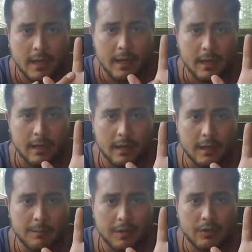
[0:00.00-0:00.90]
and
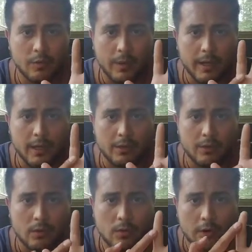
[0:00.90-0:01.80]
in between
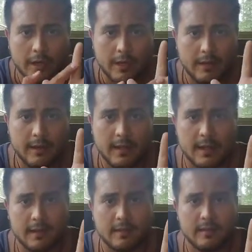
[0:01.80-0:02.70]
your
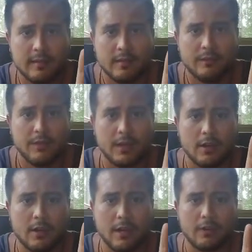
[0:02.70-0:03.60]
index
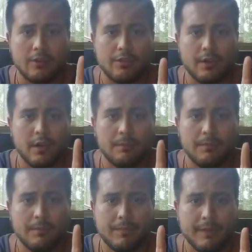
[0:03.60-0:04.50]
finger and your
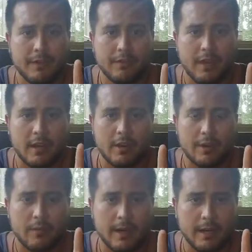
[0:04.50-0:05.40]
thumb, there's an
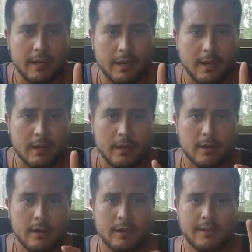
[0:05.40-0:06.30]
area right in here
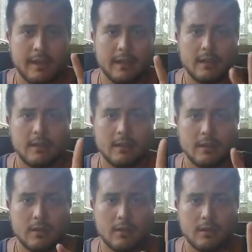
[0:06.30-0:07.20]
that
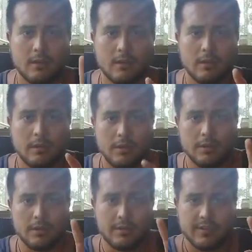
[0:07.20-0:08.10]

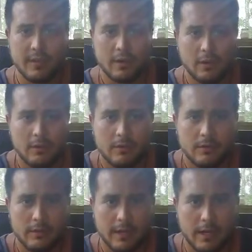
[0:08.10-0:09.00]
you can tell
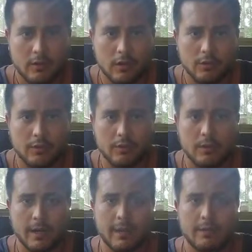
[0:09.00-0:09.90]
like closes
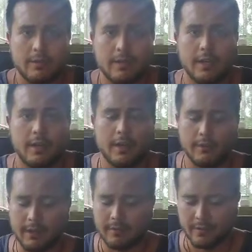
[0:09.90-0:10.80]
right in through here
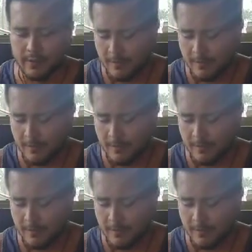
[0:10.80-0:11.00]
anyways.